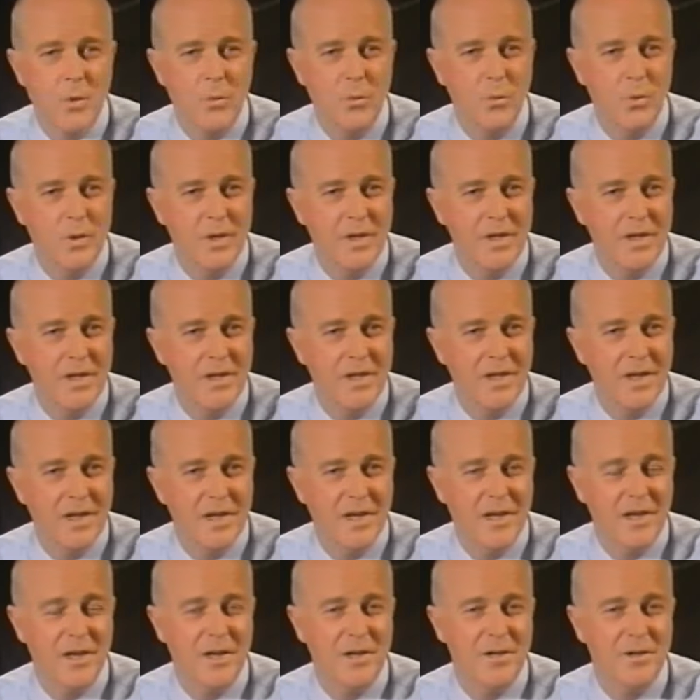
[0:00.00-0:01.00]
We
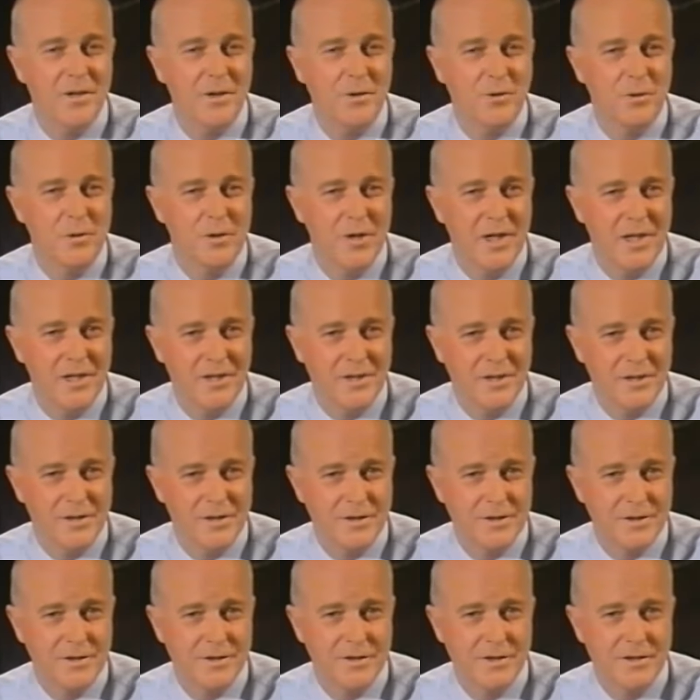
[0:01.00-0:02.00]
are the
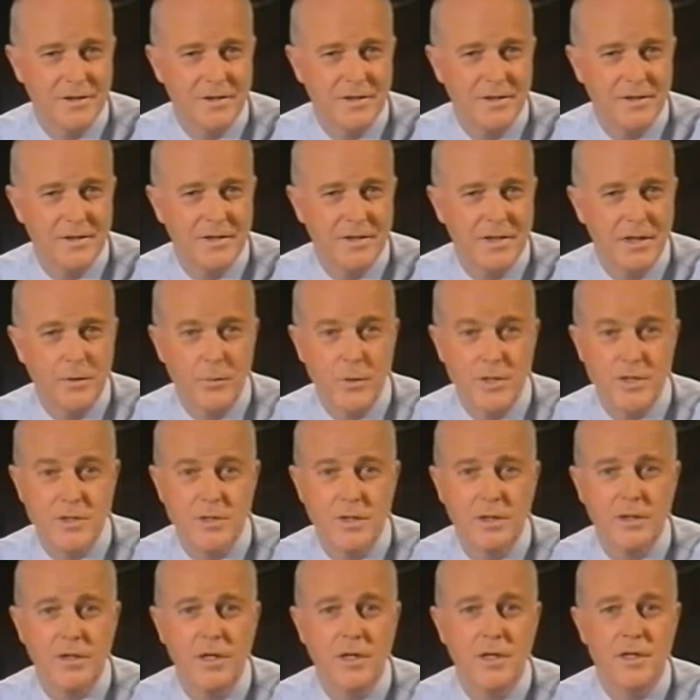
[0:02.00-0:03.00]
greatest, and we
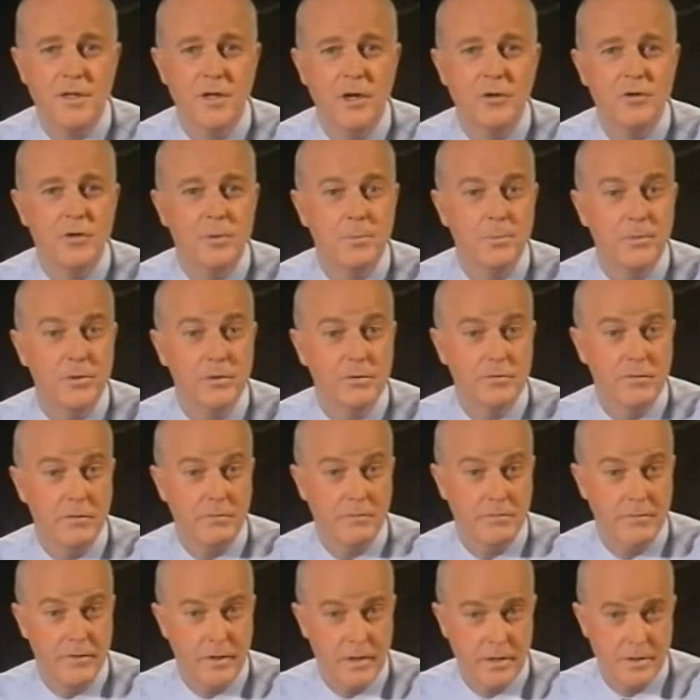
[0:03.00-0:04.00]
certainly don't approve
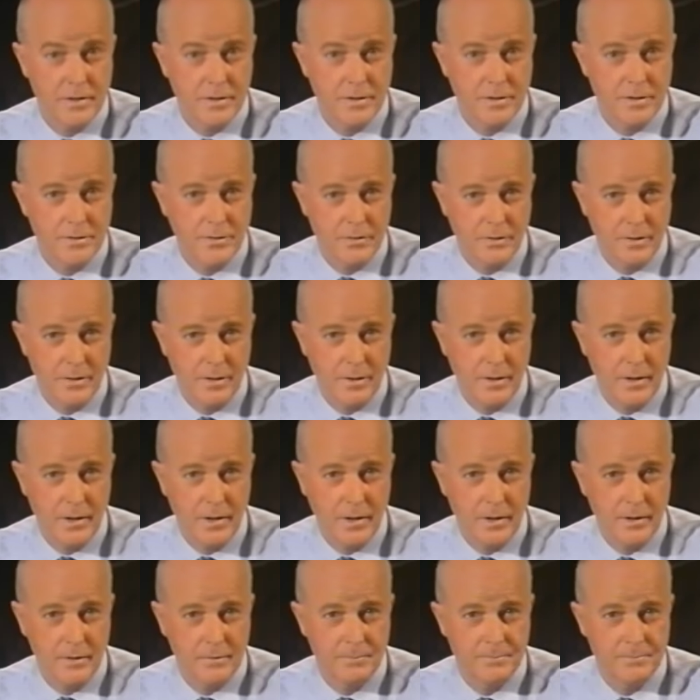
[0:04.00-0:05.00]
of this sort of
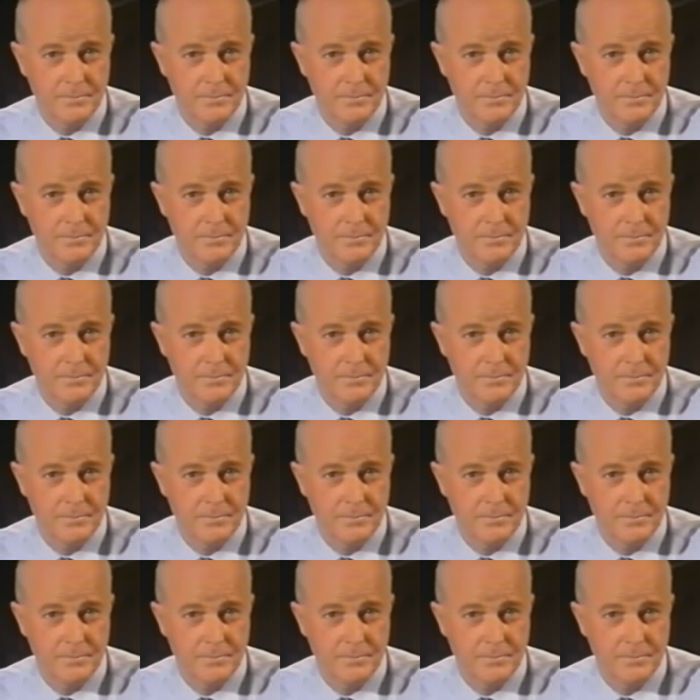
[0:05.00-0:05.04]
thing.